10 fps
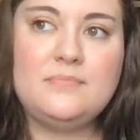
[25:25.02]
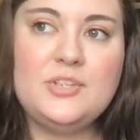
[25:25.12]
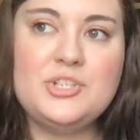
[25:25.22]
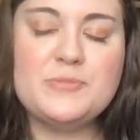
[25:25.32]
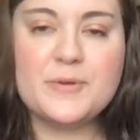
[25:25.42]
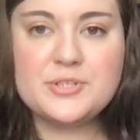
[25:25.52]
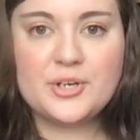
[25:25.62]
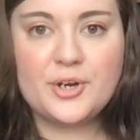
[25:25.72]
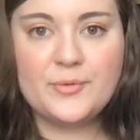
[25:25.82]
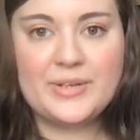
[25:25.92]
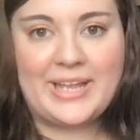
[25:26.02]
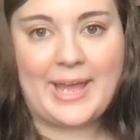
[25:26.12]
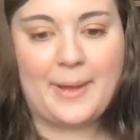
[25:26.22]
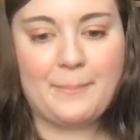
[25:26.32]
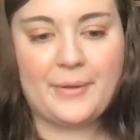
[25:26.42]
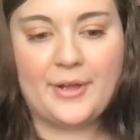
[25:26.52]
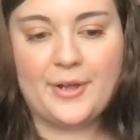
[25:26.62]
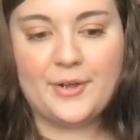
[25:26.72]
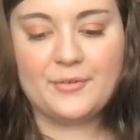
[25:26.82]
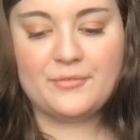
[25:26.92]
just posted her recap
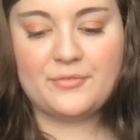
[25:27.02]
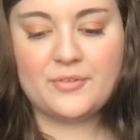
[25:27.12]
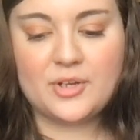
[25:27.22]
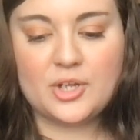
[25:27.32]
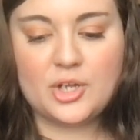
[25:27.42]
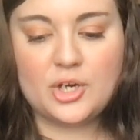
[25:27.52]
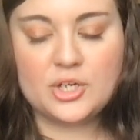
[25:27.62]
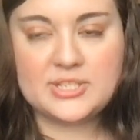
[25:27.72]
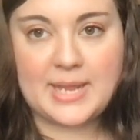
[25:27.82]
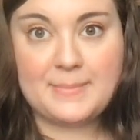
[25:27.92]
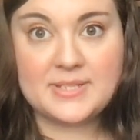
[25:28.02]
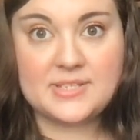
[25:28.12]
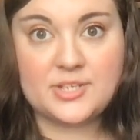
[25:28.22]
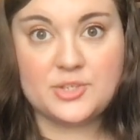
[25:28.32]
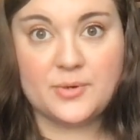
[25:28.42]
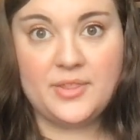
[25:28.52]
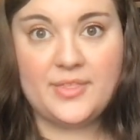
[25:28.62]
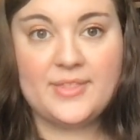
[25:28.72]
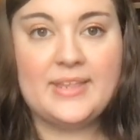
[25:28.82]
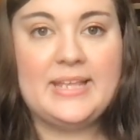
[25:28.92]
of her time at Stitch North,
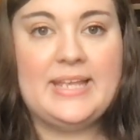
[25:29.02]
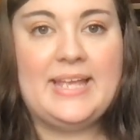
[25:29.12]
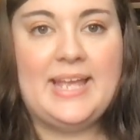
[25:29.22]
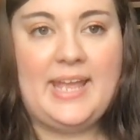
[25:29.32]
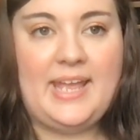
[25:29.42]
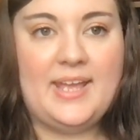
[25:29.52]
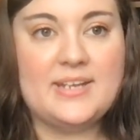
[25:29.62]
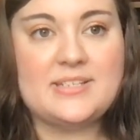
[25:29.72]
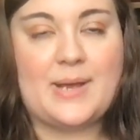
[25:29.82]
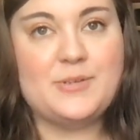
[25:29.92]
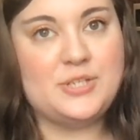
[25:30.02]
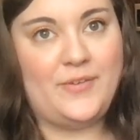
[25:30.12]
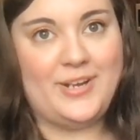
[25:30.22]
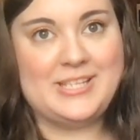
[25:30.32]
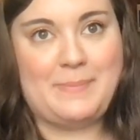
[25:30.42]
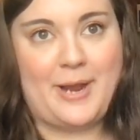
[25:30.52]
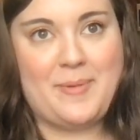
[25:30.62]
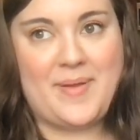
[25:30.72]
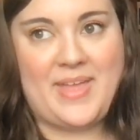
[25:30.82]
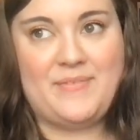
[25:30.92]
and I was just very inspired
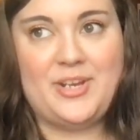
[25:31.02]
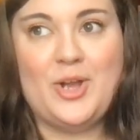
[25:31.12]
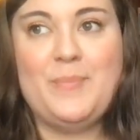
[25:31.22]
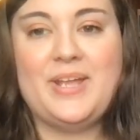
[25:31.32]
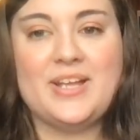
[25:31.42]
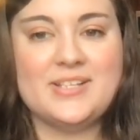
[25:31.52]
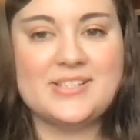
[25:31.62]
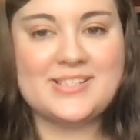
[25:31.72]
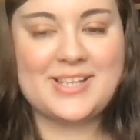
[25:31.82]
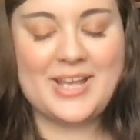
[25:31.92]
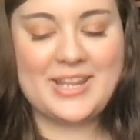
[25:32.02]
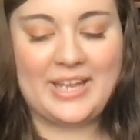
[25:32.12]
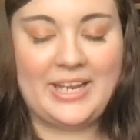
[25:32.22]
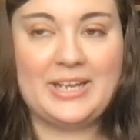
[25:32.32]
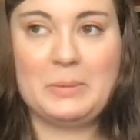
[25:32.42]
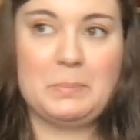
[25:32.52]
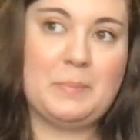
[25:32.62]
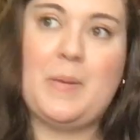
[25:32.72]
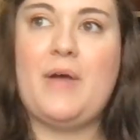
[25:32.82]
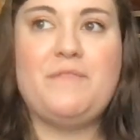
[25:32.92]
by that video because, like,
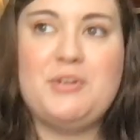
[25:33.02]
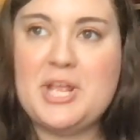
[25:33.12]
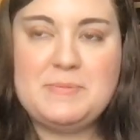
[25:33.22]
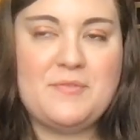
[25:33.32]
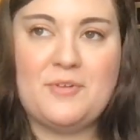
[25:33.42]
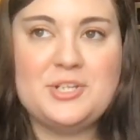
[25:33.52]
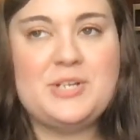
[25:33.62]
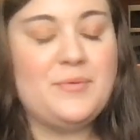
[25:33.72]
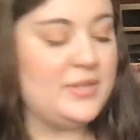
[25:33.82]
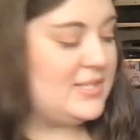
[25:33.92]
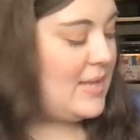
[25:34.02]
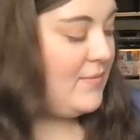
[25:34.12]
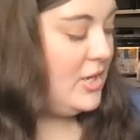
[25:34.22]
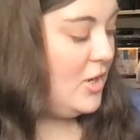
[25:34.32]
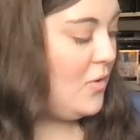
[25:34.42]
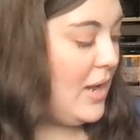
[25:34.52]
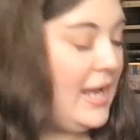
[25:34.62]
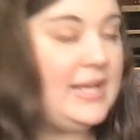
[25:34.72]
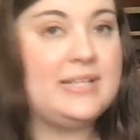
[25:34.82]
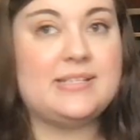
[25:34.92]
a few days before she released that video, I
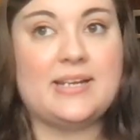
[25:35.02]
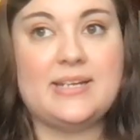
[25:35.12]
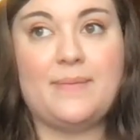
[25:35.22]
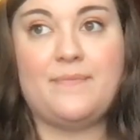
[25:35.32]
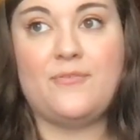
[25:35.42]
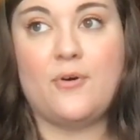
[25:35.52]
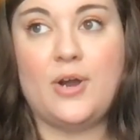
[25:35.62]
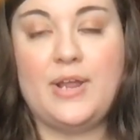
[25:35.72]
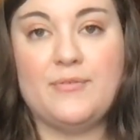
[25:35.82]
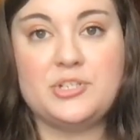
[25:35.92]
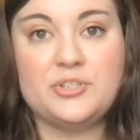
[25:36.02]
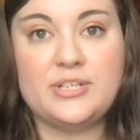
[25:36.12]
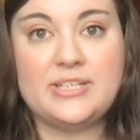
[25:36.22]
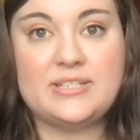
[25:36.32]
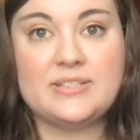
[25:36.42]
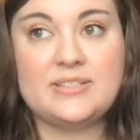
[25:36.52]
had signed up for a retreat